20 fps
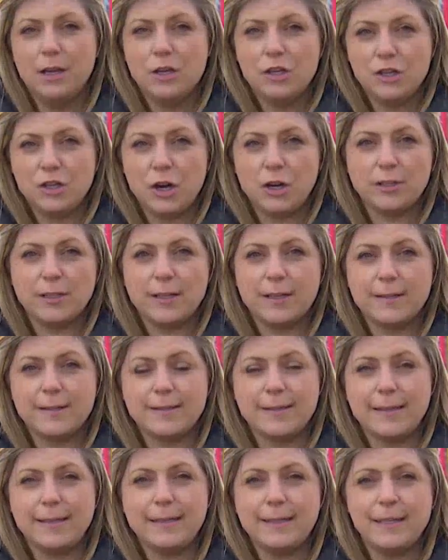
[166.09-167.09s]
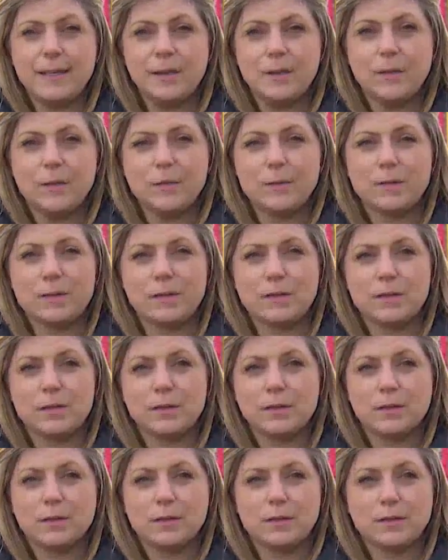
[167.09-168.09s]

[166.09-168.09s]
Shauna Hunt, City News.